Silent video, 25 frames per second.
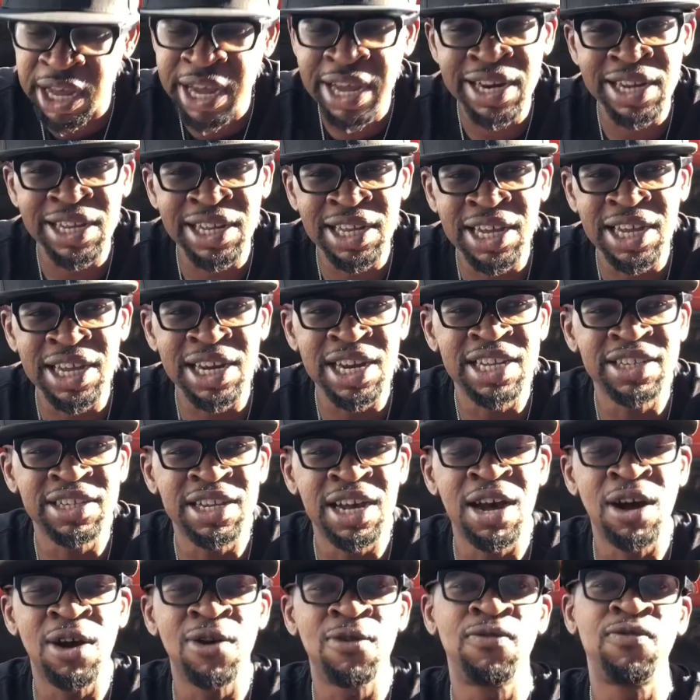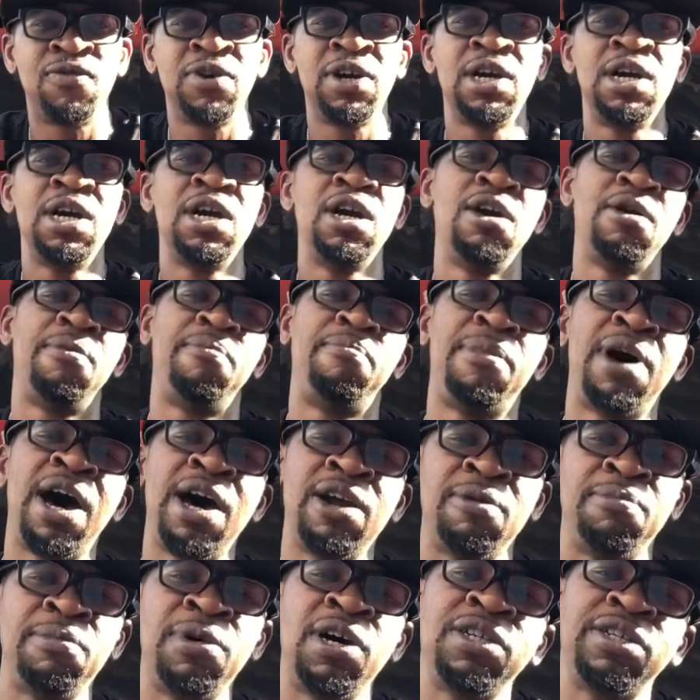And again, that's off
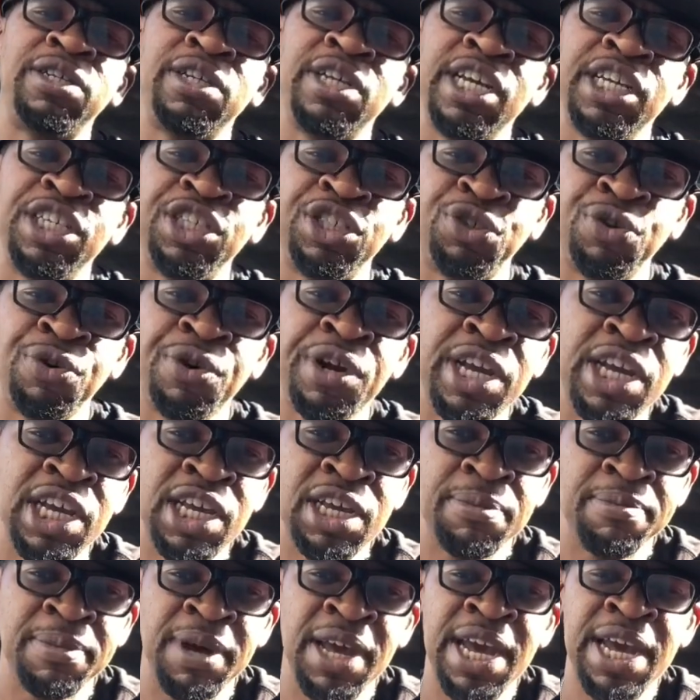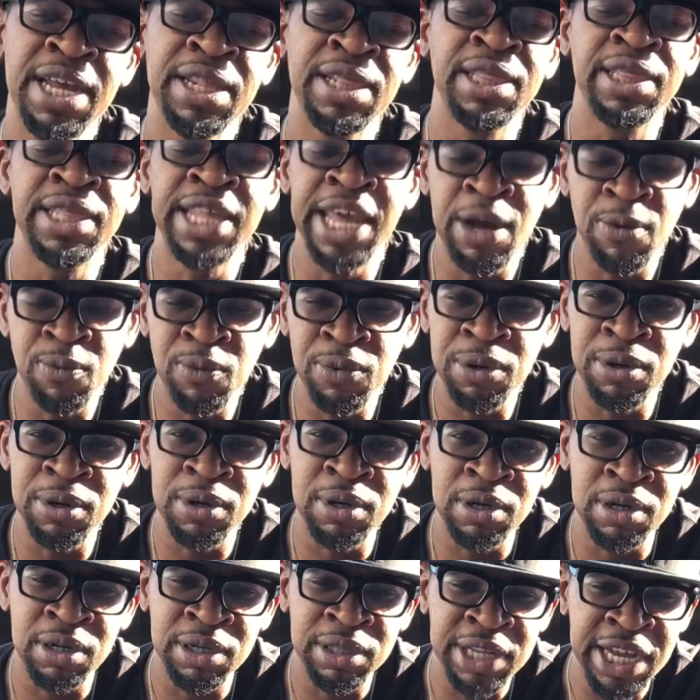Modern Muscle Extreme, and
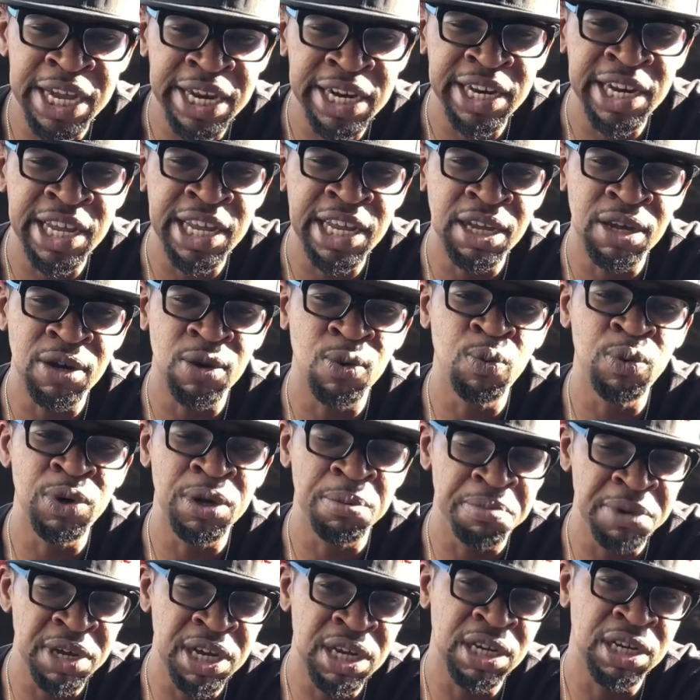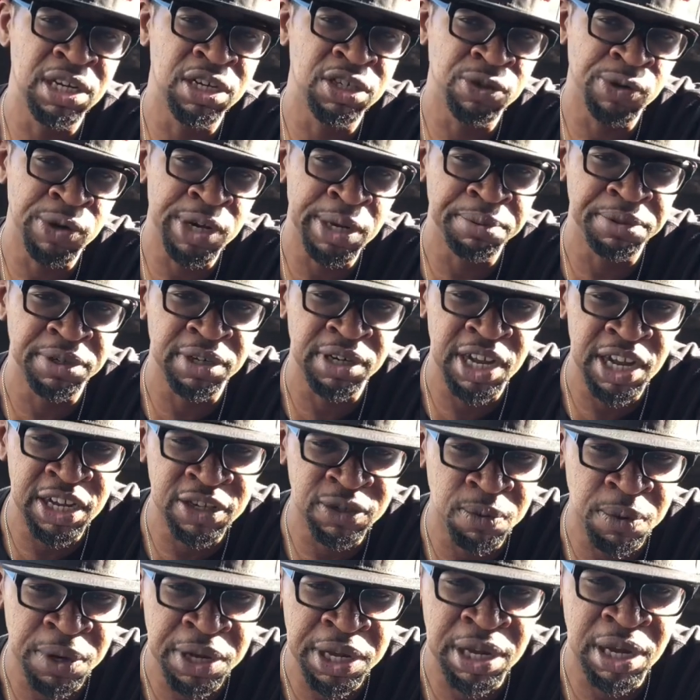that link will be in the description as
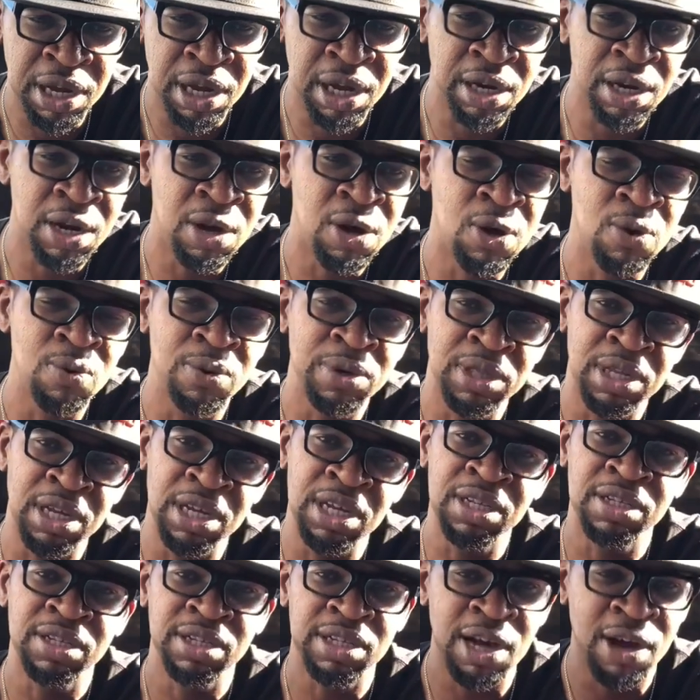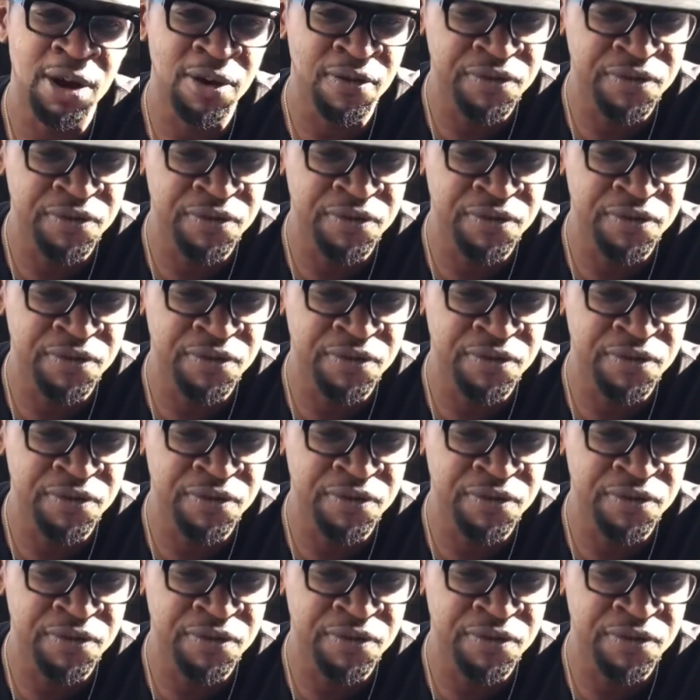well, along with the install